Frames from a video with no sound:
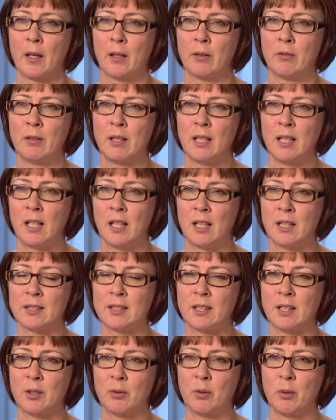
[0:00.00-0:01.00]
I
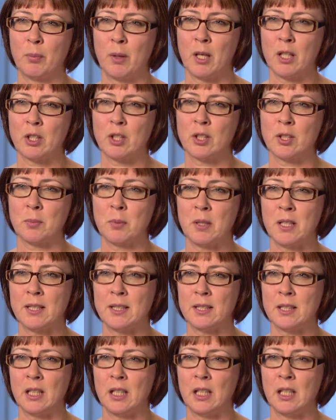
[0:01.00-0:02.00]
realised that there were patients
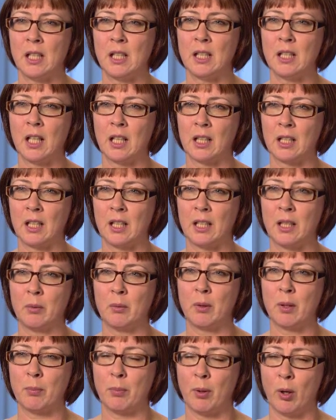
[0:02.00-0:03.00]
being seen in that
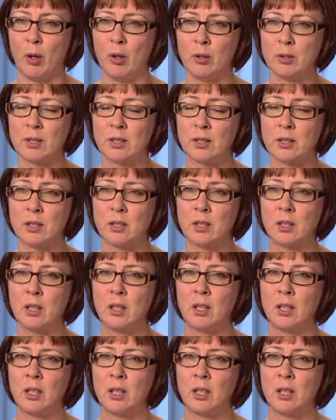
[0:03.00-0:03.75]
clinic with PoTs,